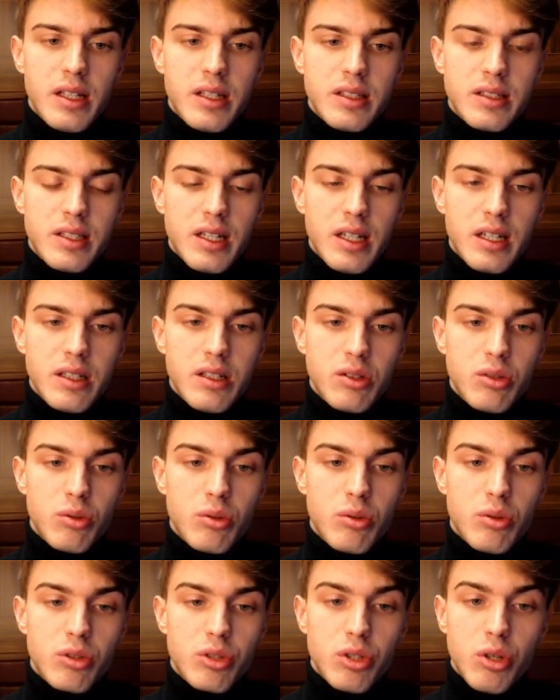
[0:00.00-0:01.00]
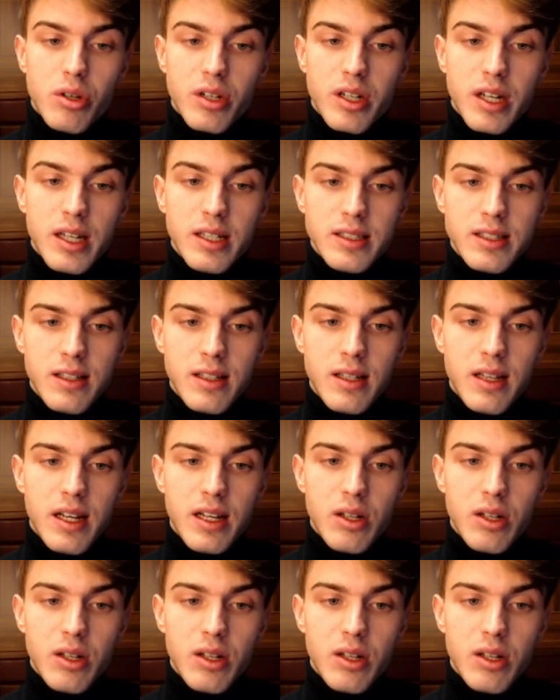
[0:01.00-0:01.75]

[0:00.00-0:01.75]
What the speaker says: I decided to go short castle.